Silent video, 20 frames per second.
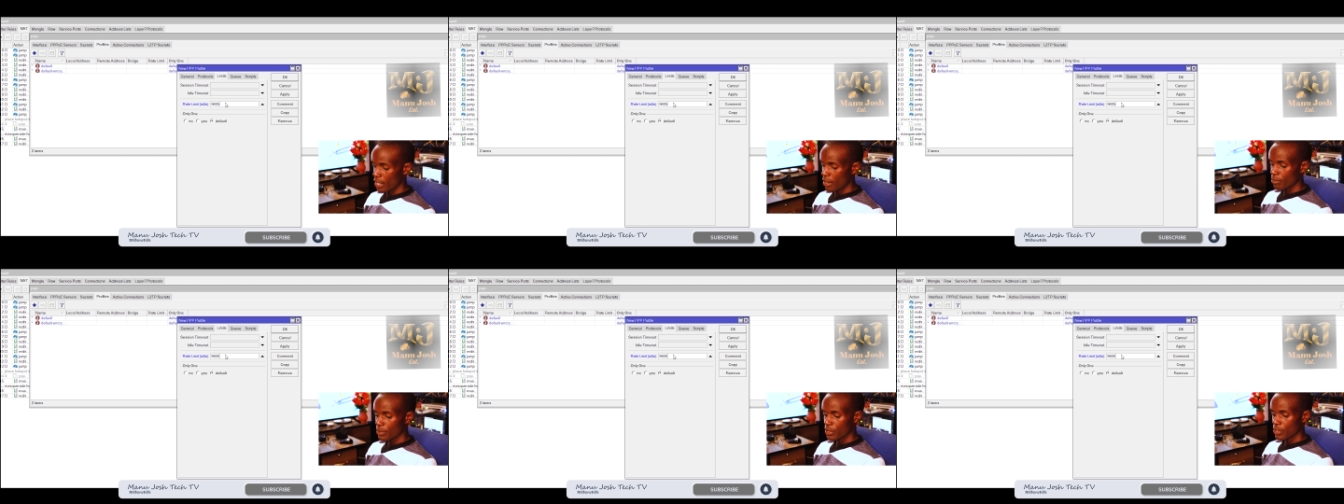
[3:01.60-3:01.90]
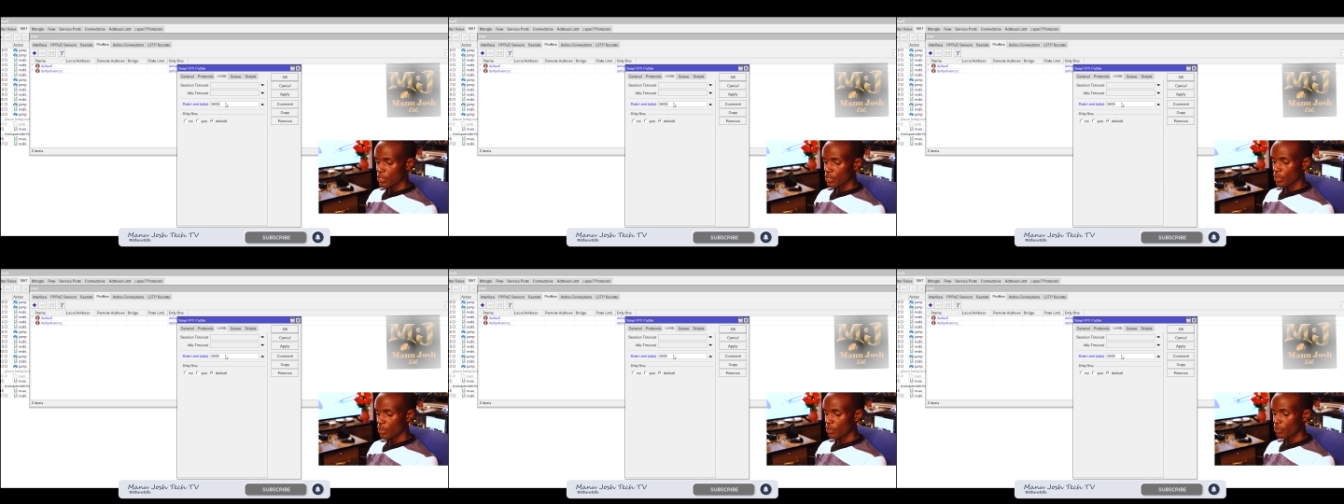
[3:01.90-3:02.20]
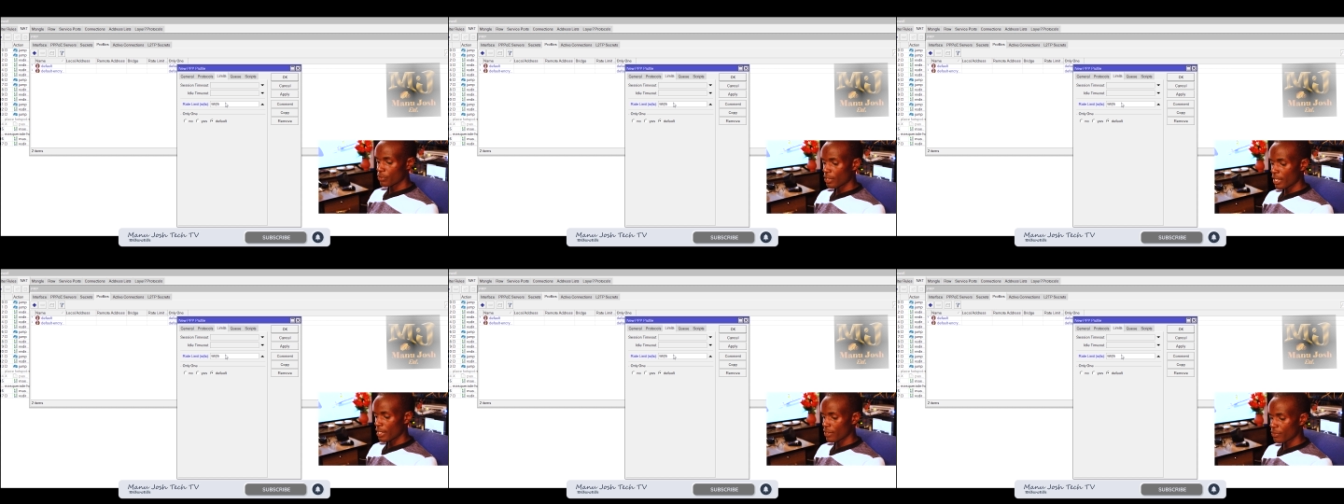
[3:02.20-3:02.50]
M, stroke
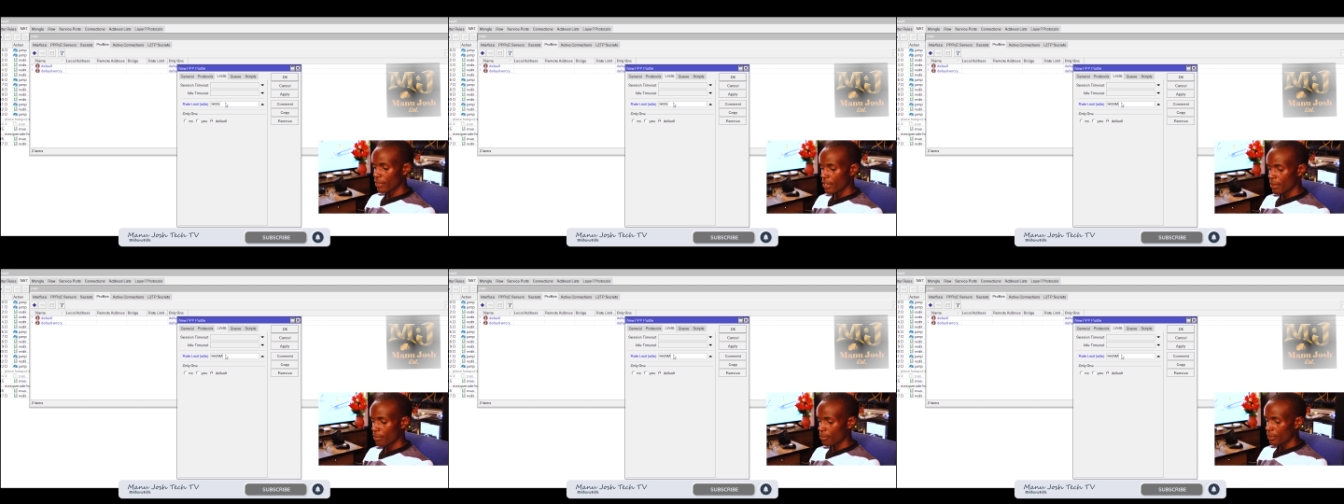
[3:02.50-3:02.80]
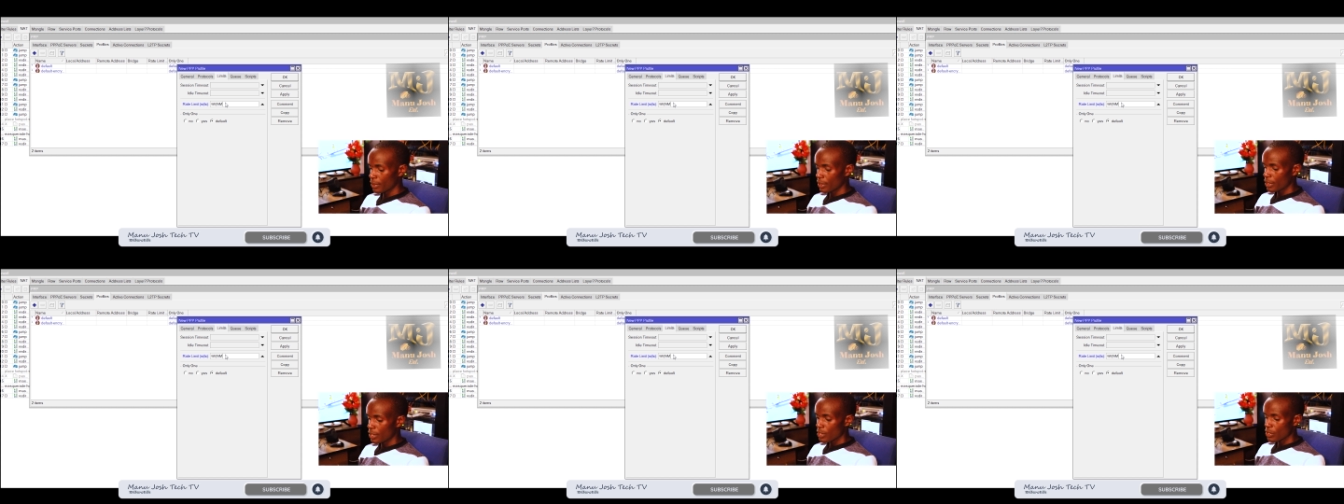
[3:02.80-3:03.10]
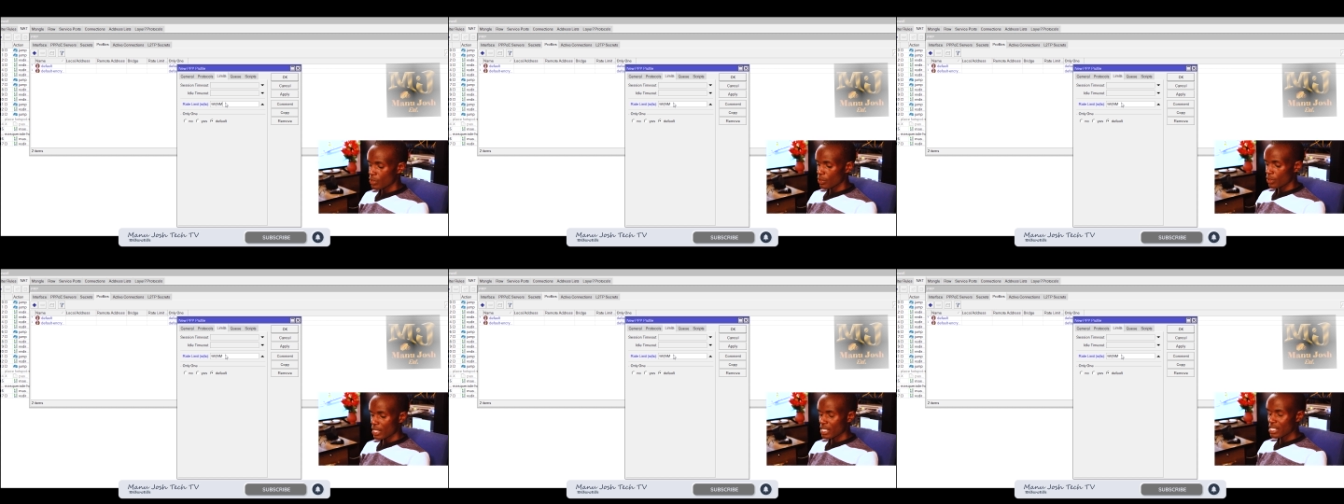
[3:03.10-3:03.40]
5M.
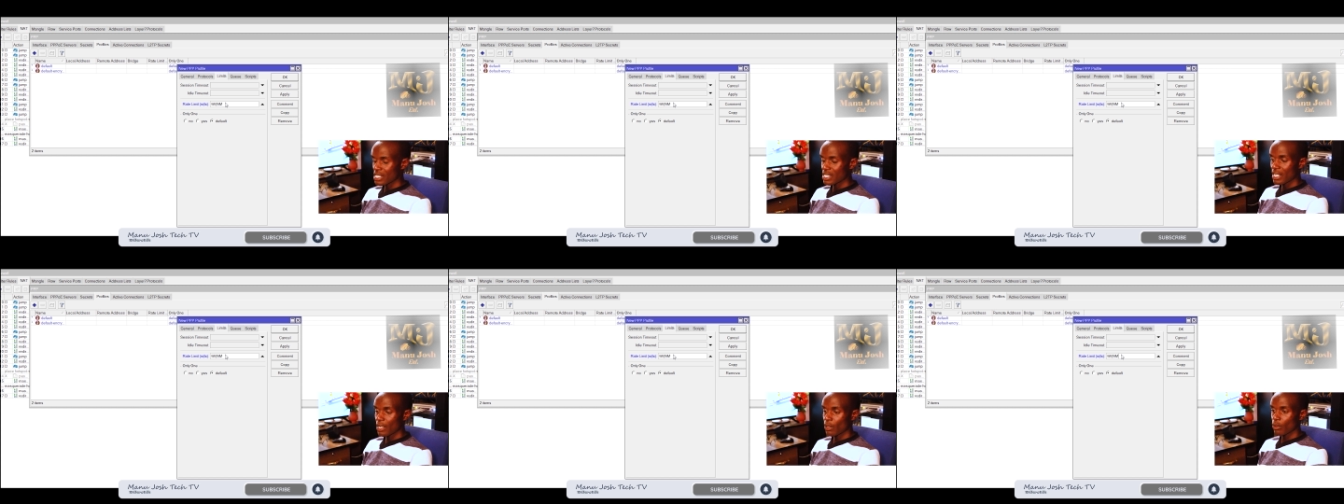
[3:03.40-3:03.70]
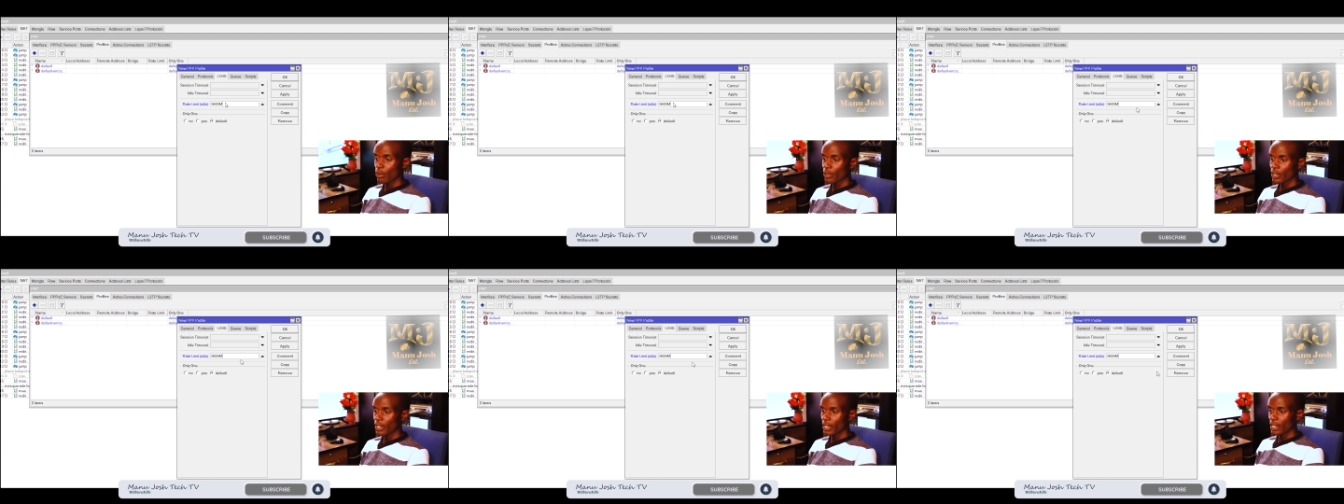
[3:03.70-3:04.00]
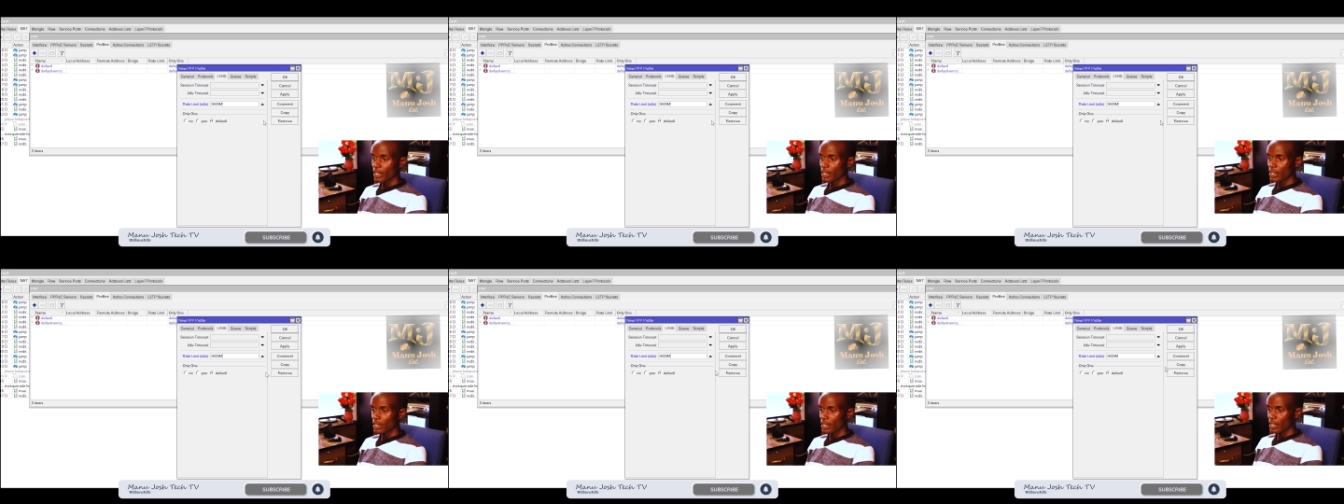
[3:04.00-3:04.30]
So that's download
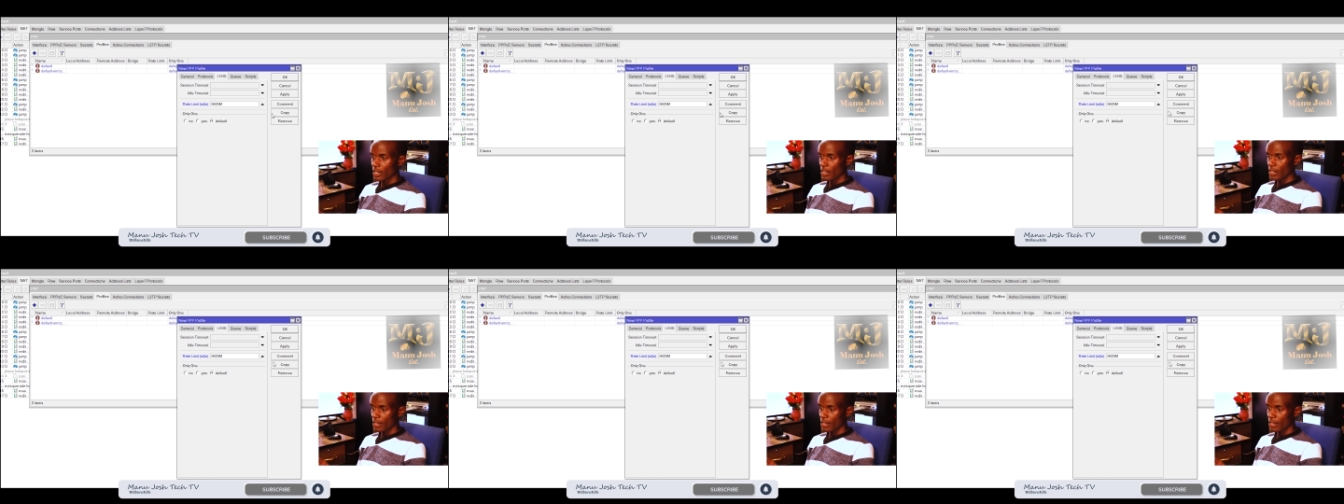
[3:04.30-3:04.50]
and